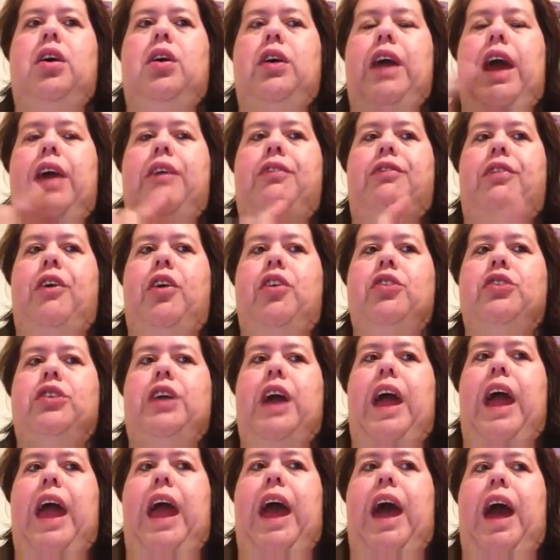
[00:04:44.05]
Okay, first
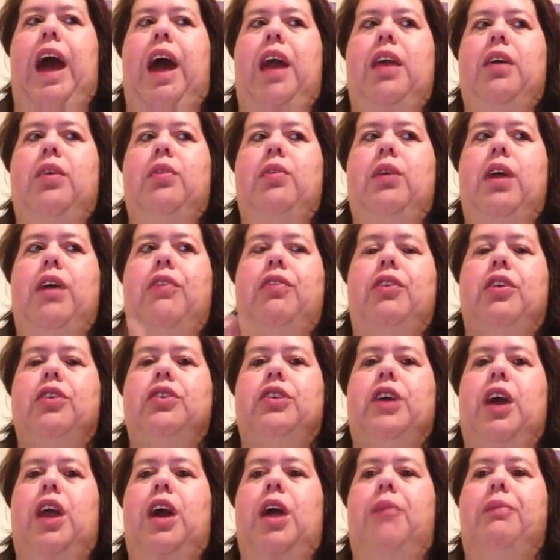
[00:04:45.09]
I had, when I
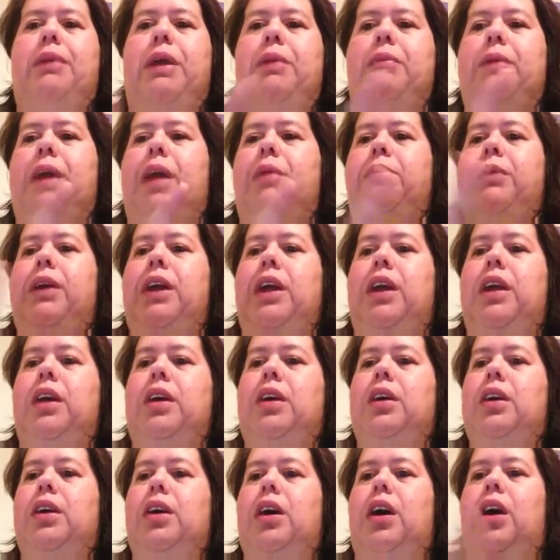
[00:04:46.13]
first got up, he made me
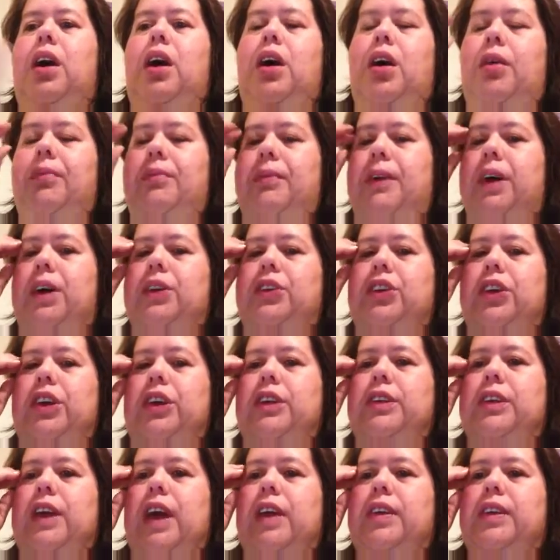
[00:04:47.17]
um, a
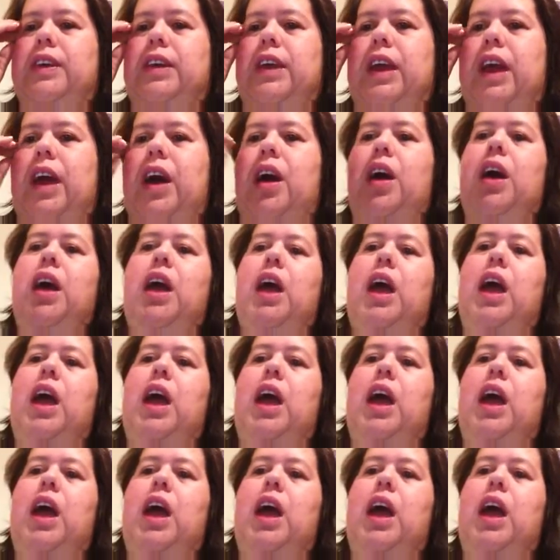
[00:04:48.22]
cheese quesadilla,